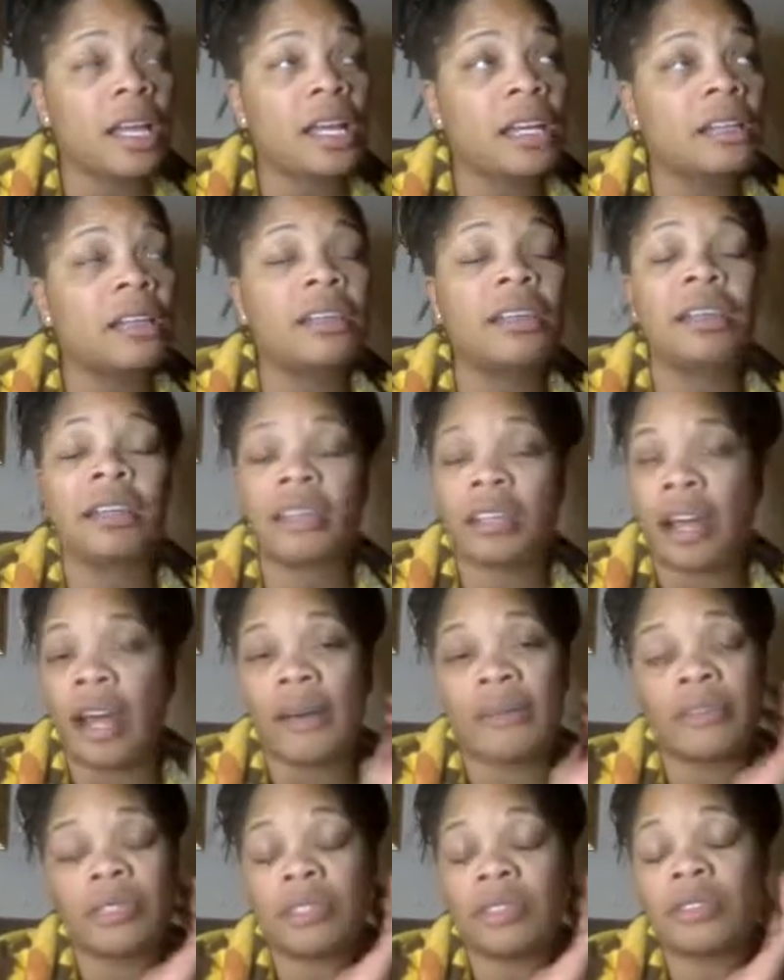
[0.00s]
Oh,
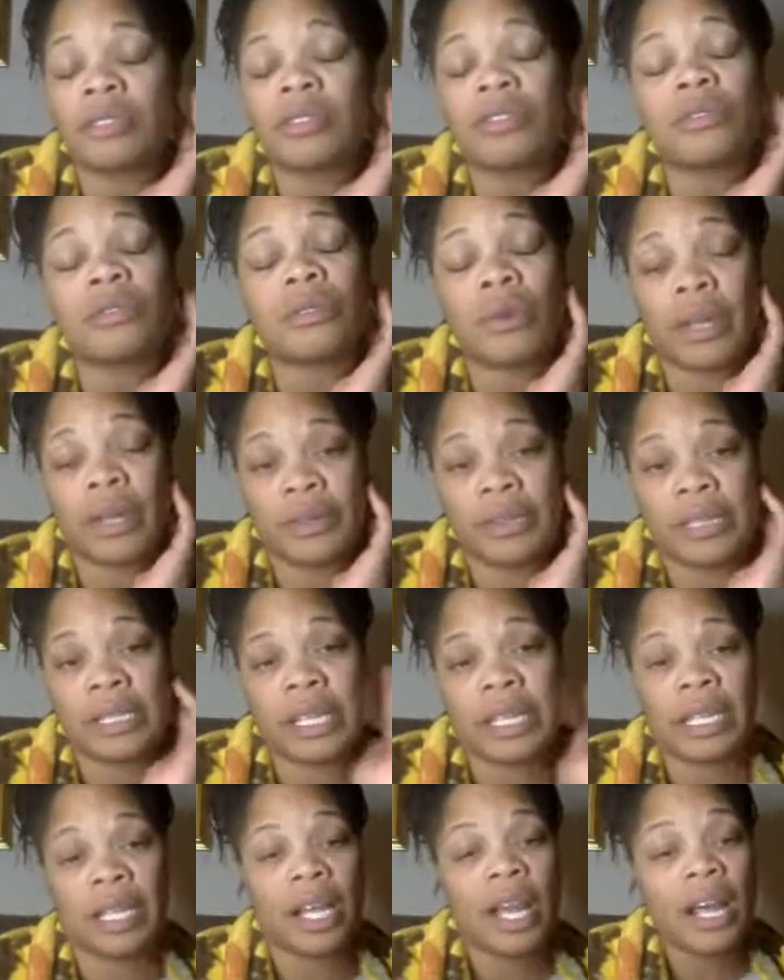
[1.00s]
I was just so
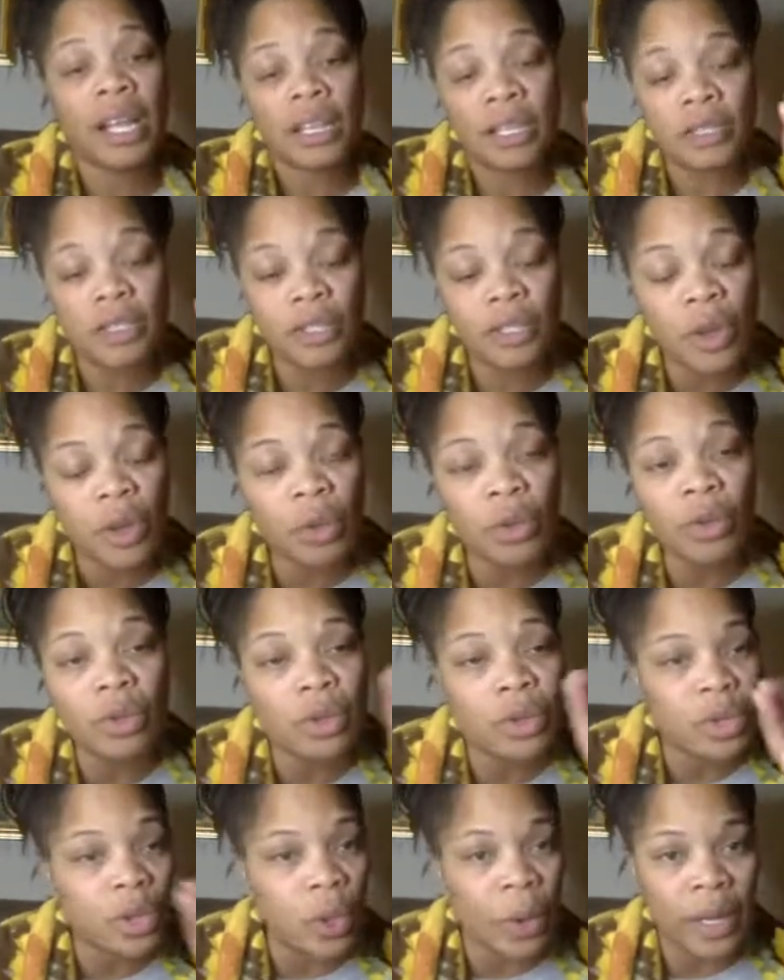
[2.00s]
irritated. There's no
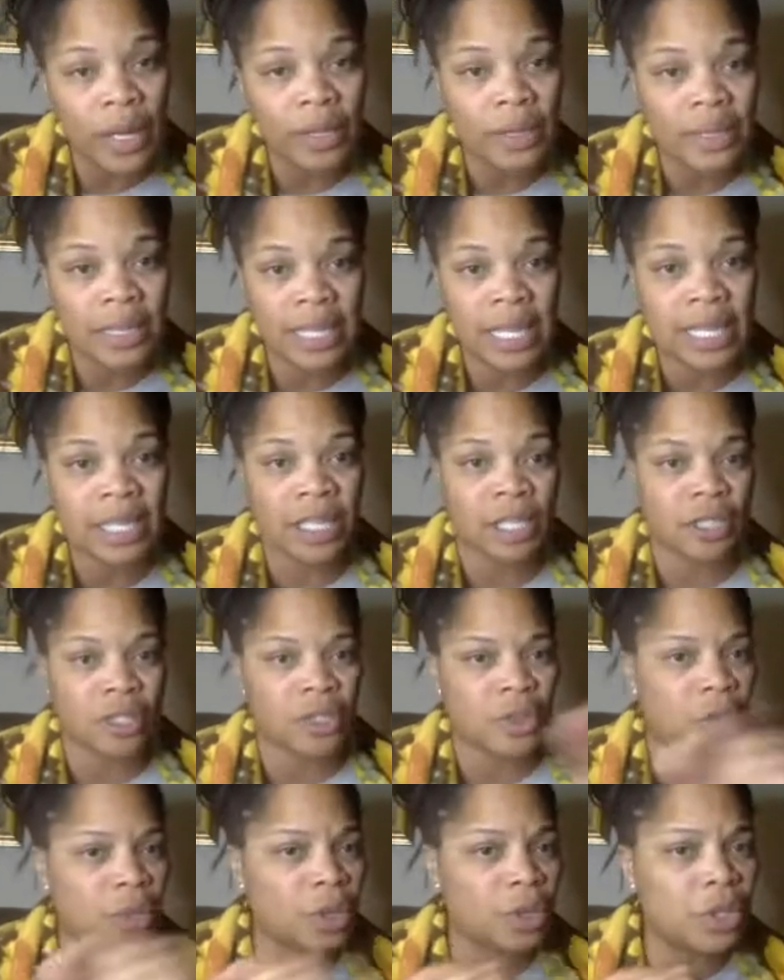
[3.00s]
loyalty.
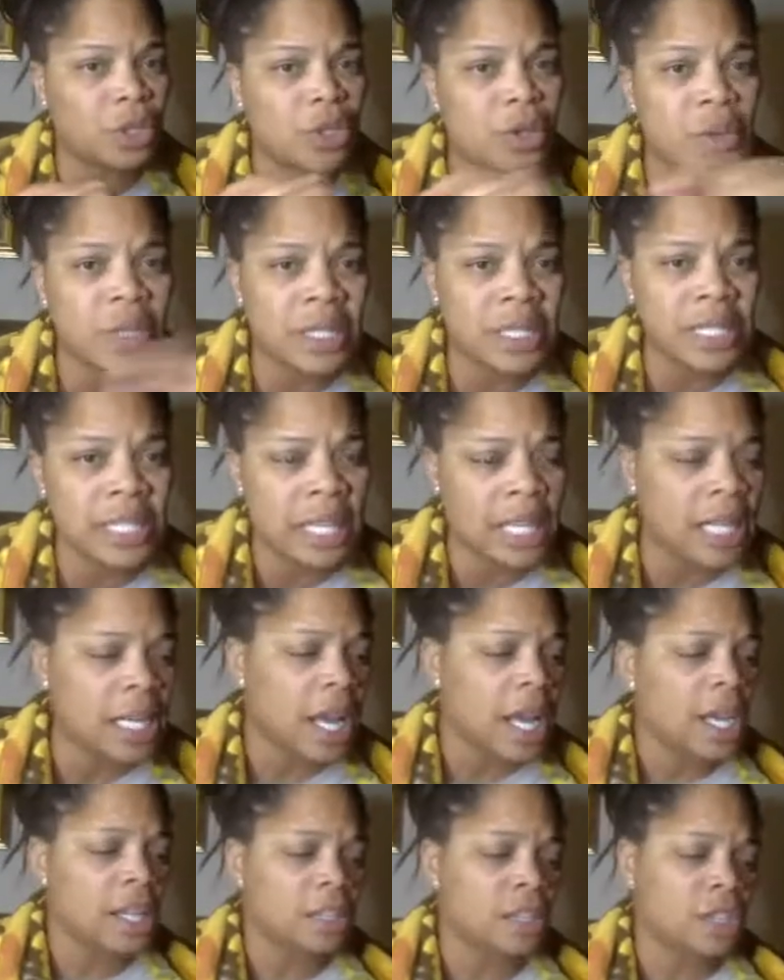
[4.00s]
There's no
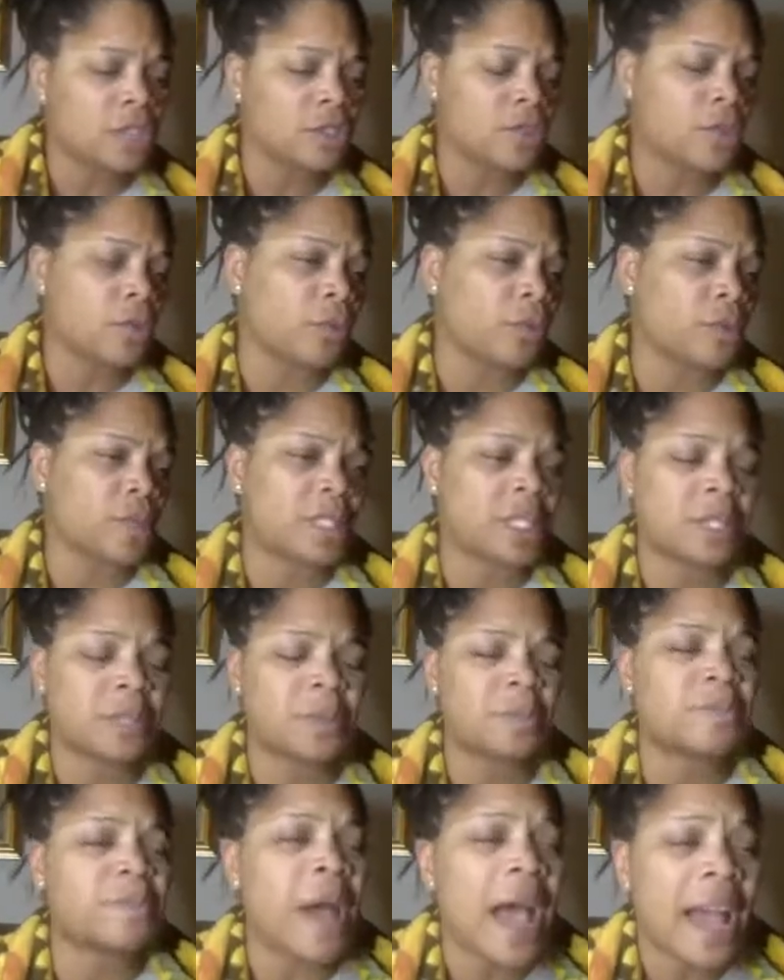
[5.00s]
unity. There's no
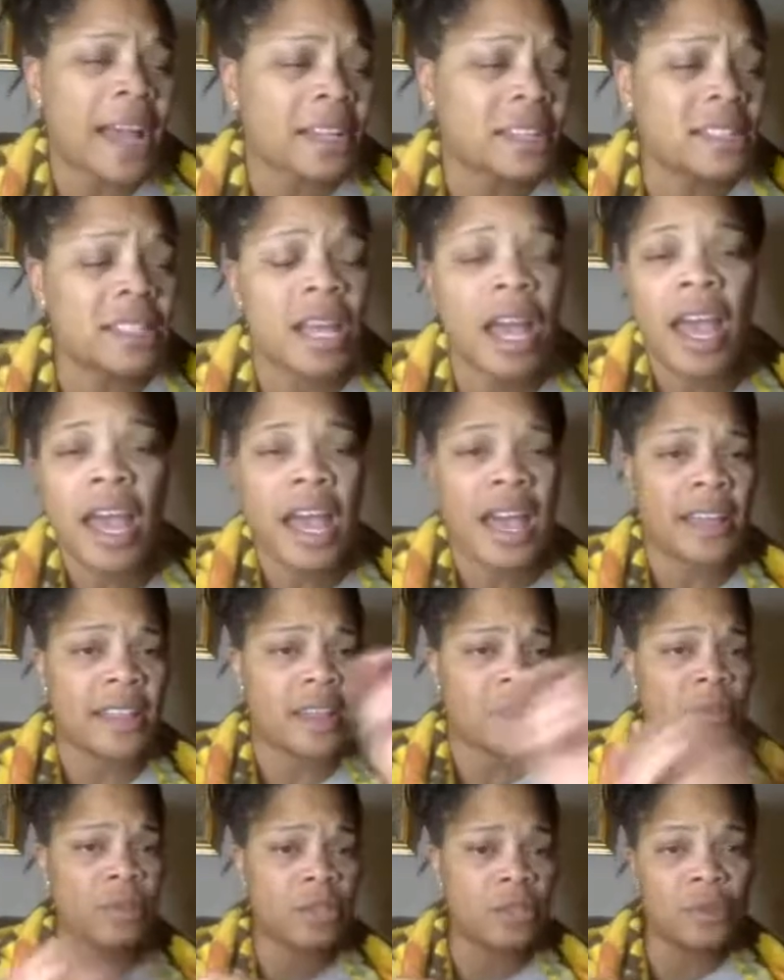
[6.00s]
respect. And
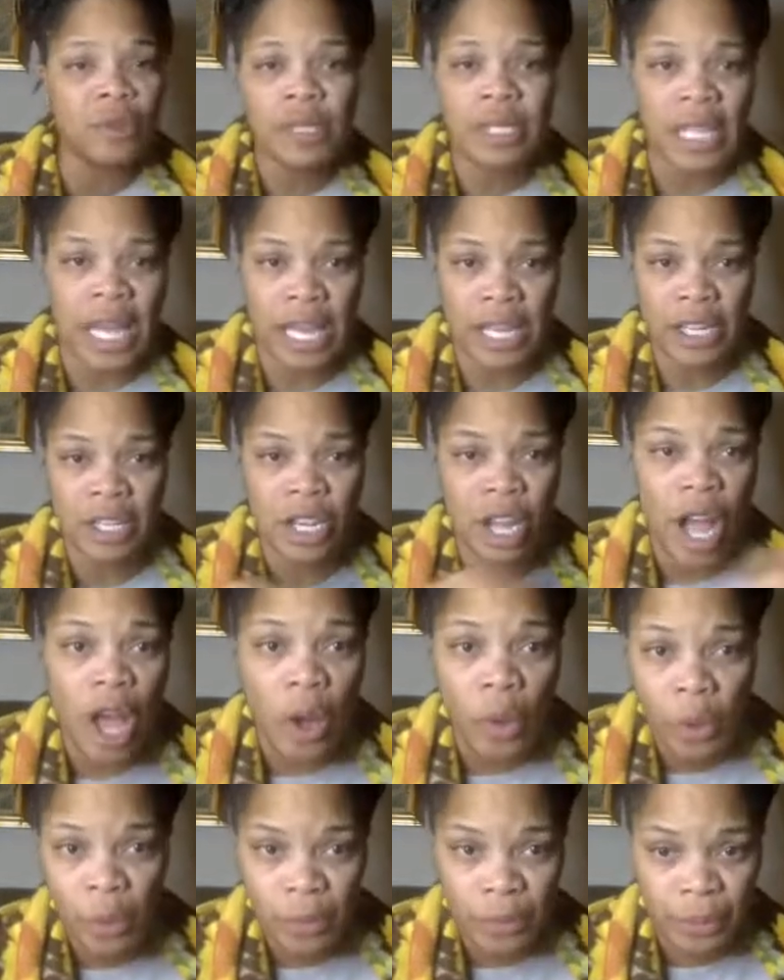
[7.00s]
then when you say
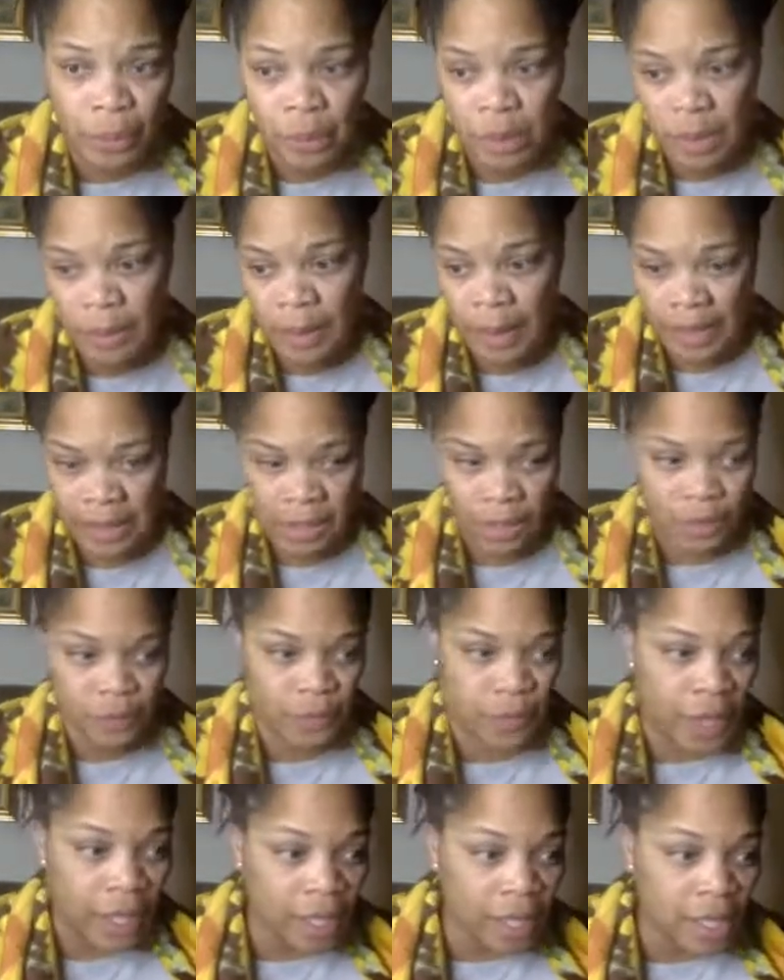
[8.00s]
no and bruise somebody's
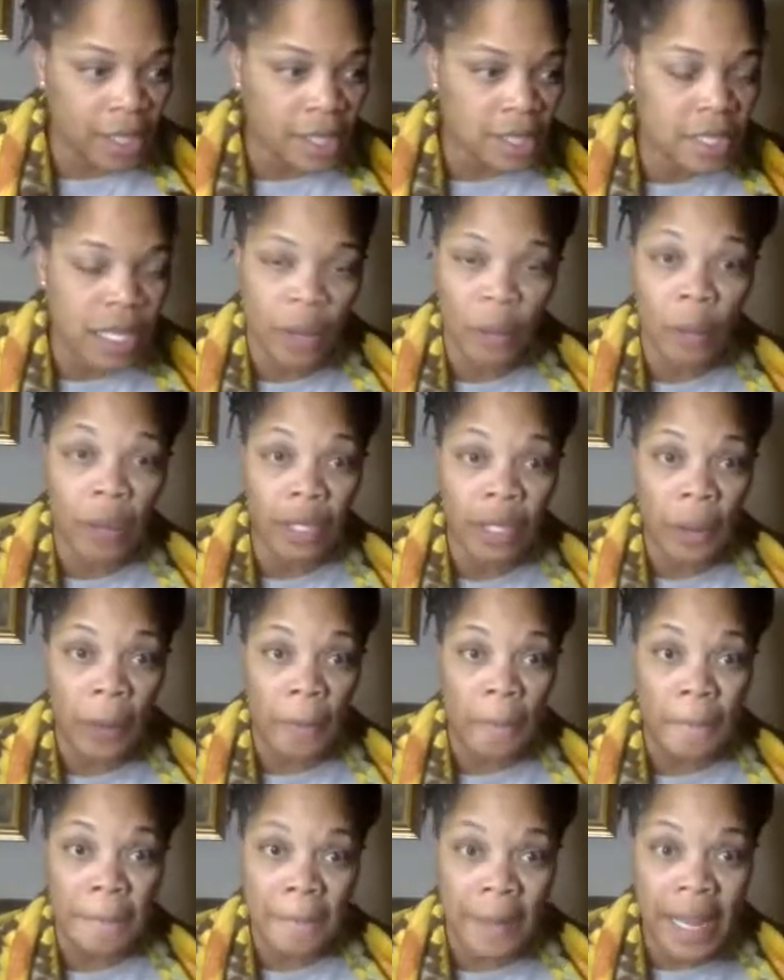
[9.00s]
feelings, they want to
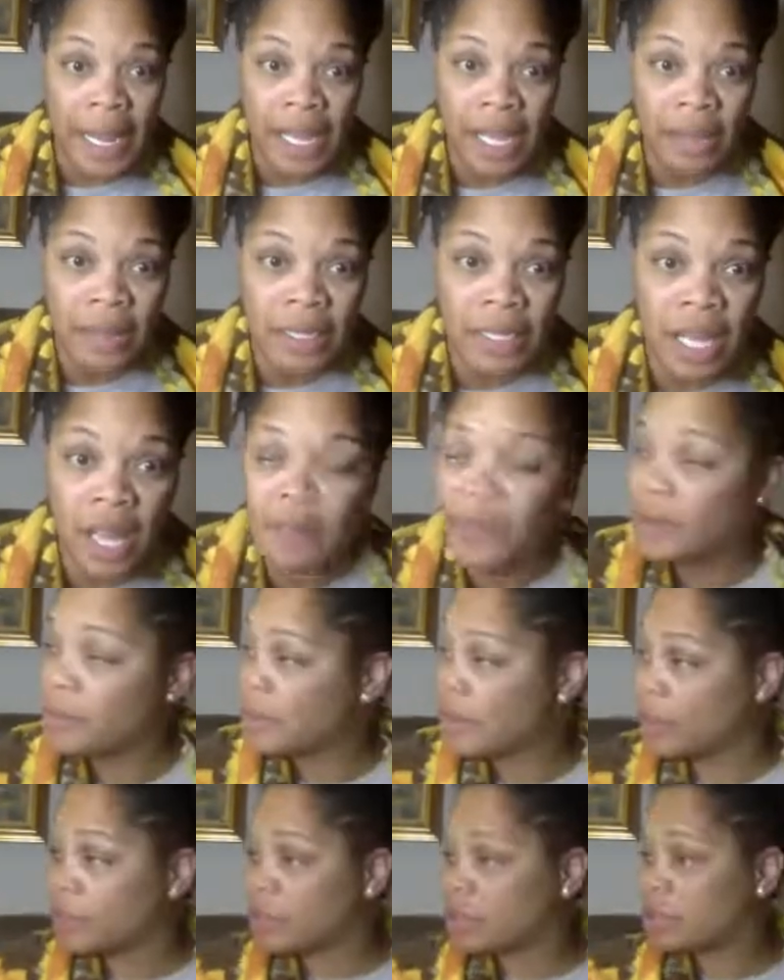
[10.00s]
go make up stuff. I'm
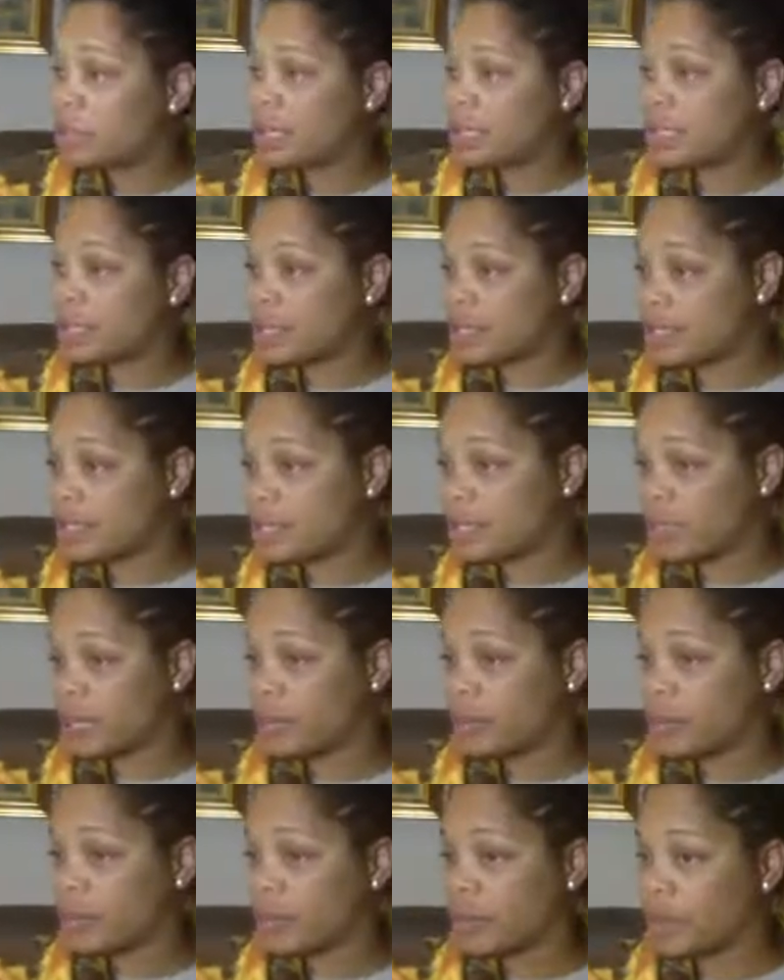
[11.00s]
like, well, ain't this
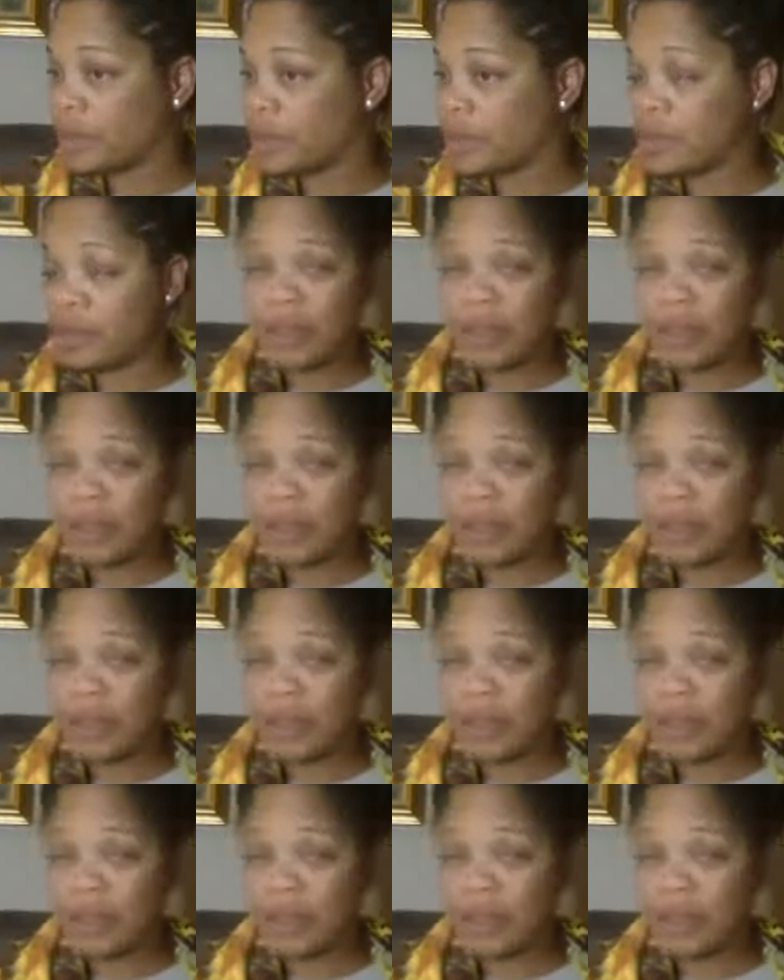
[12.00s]
something?